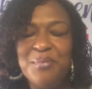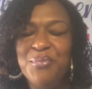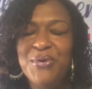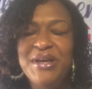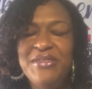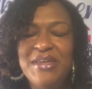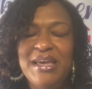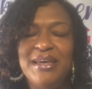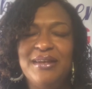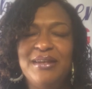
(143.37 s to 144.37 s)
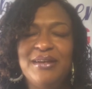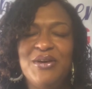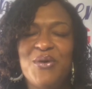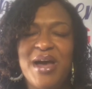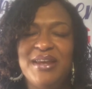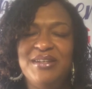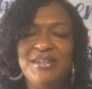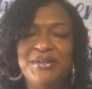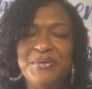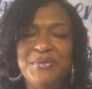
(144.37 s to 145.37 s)
Breathe in
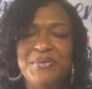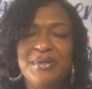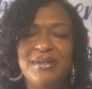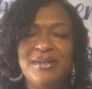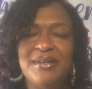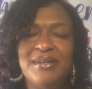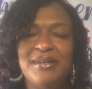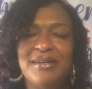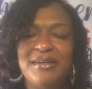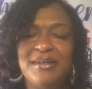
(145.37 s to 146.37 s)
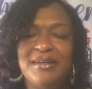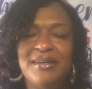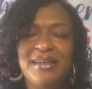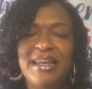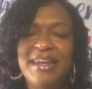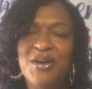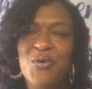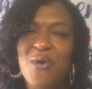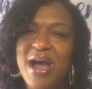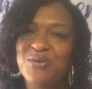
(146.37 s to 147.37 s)
gratitude. Let it
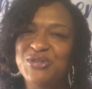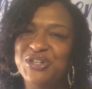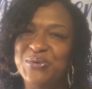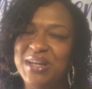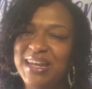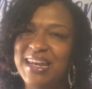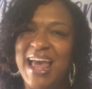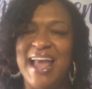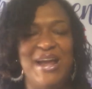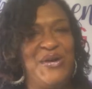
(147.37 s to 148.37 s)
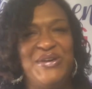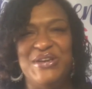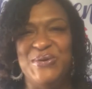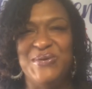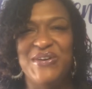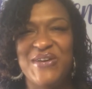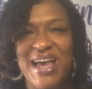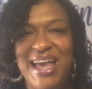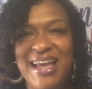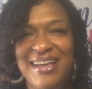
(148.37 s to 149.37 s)
ground you, let it anchor you,
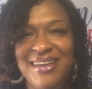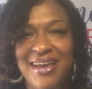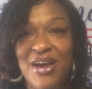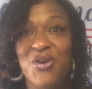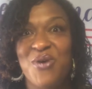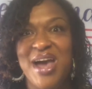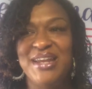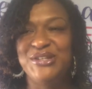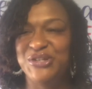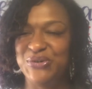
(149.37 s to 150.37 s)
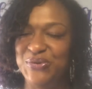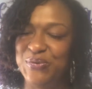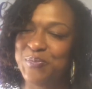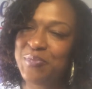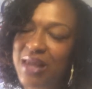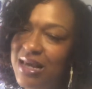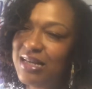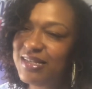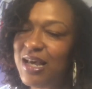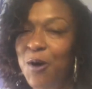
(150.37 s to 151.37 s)
okay? Gratitude.
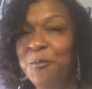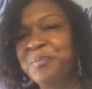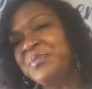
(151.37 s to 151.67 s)
So,